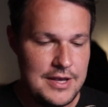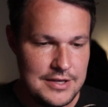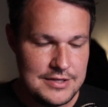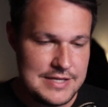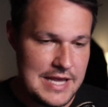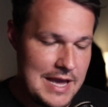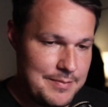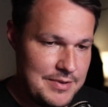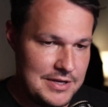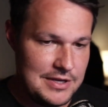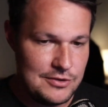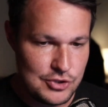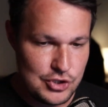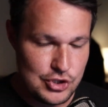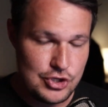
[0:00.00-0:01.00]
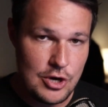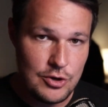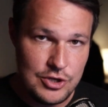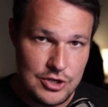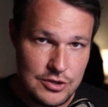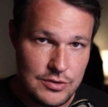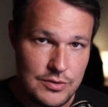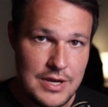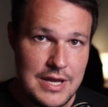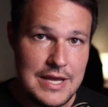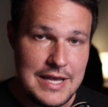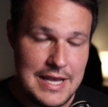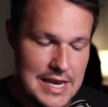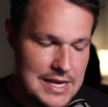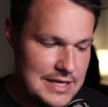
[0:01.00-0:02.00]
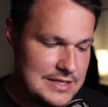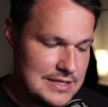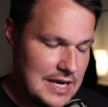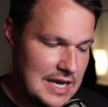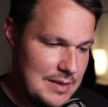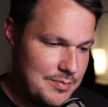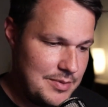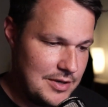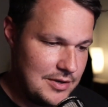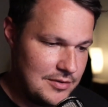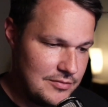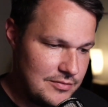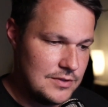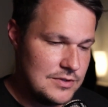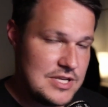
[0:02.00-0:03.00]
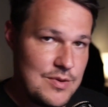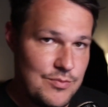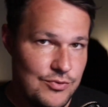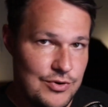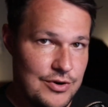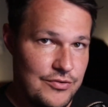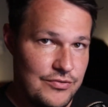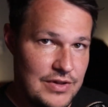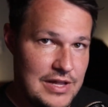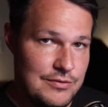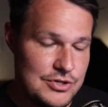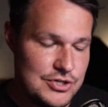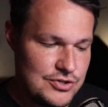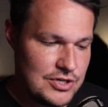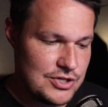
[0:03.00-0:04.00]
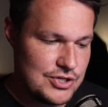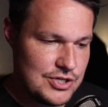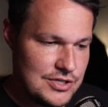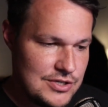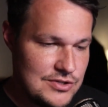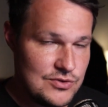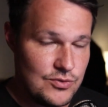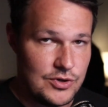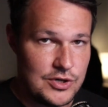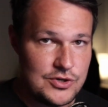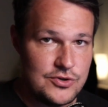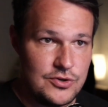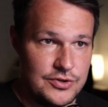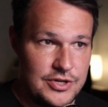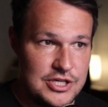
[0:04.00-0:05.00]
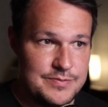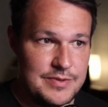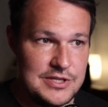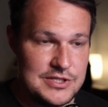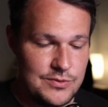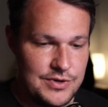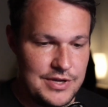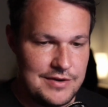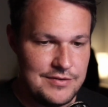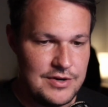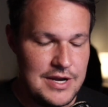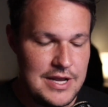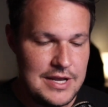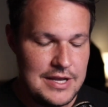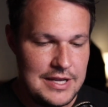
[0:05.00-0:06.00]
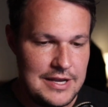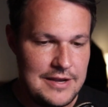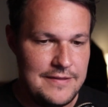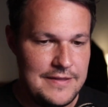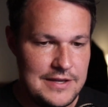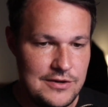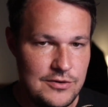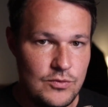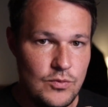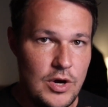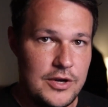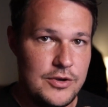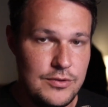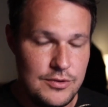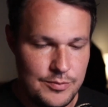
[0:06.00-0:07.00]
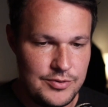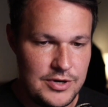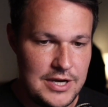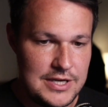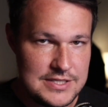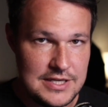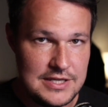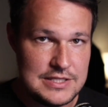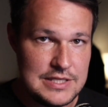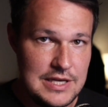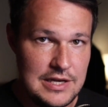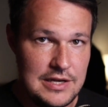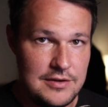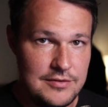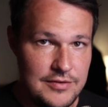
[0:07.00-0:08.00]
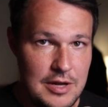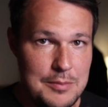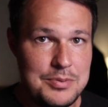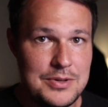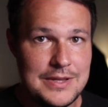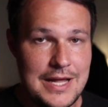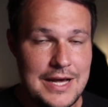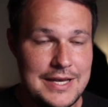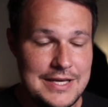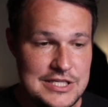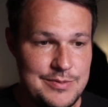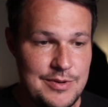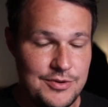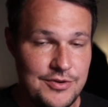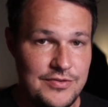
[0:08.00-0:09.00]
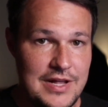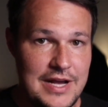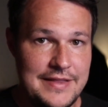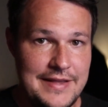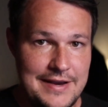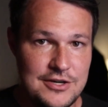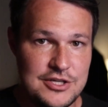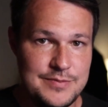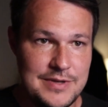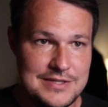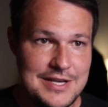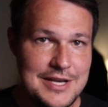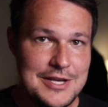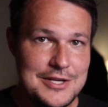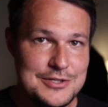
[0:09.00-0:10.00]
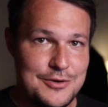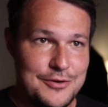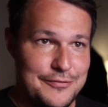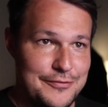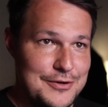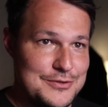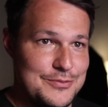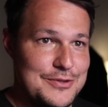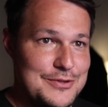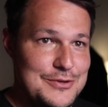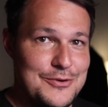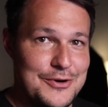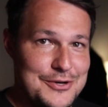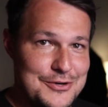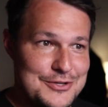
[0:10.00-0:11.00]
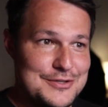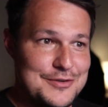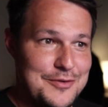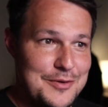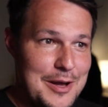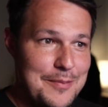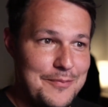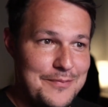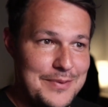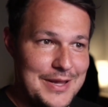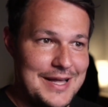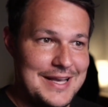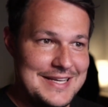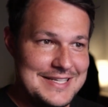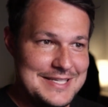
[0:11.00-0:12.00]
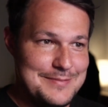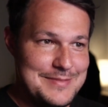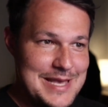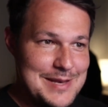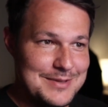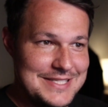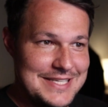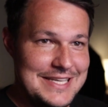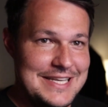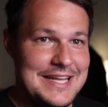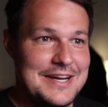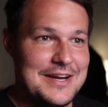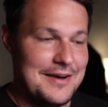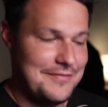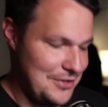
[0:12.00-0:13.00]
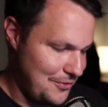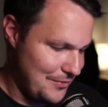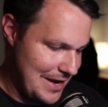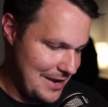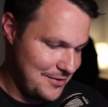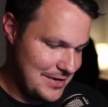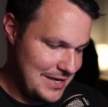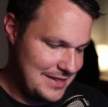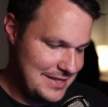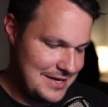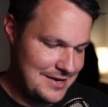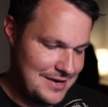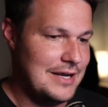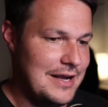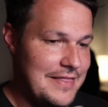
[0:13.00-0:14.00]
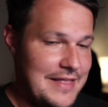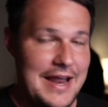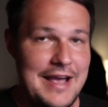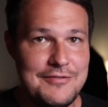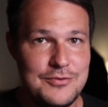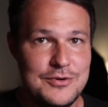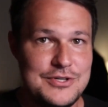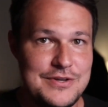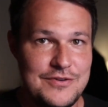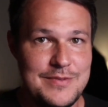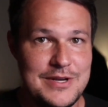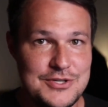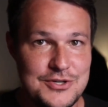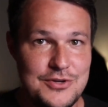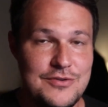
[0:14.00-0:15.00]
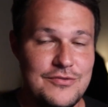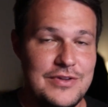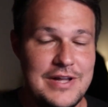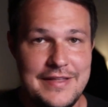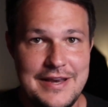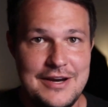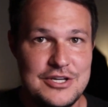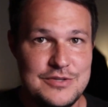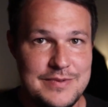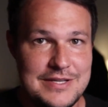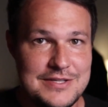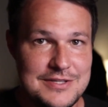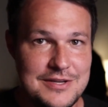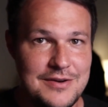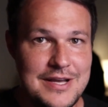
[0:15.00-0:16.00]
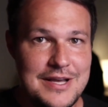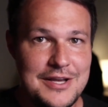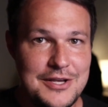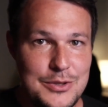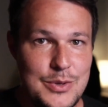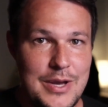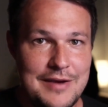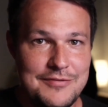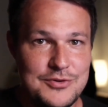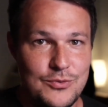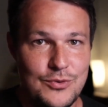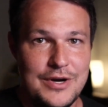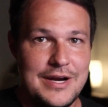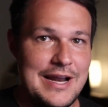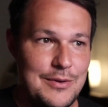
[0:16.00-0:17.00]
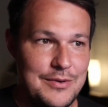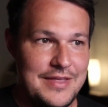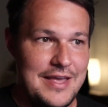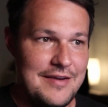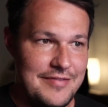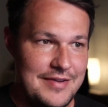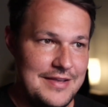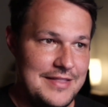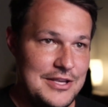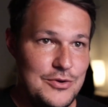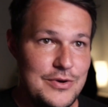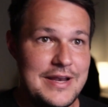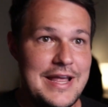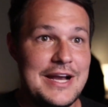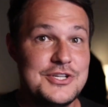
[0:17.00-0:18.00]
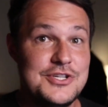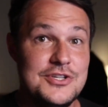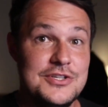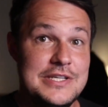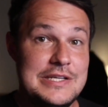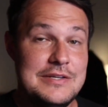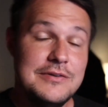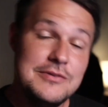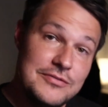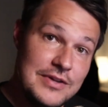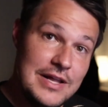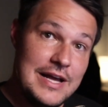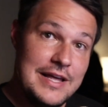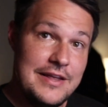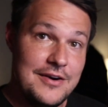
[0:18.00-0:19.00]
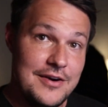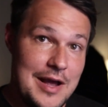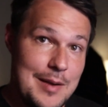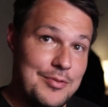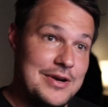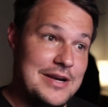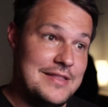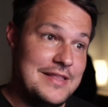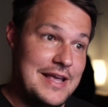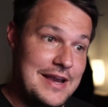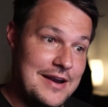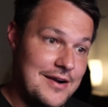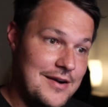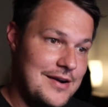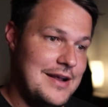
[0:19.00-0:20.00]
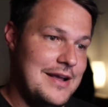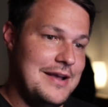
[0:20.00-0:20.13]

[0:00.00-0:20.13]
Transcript: Tap it. It'll show you any type of temporary flight restrictions or controlled airspace or whatever. And then it'll walk you the process of applying to be able to fly in the airspace. So at first with New York, you're just applying to be able to get it off the ground right there. And then afterwards, you have to make sure you can fly in the airspace. So you have to work it out with the FAA that you can actually fly there and operate in the air.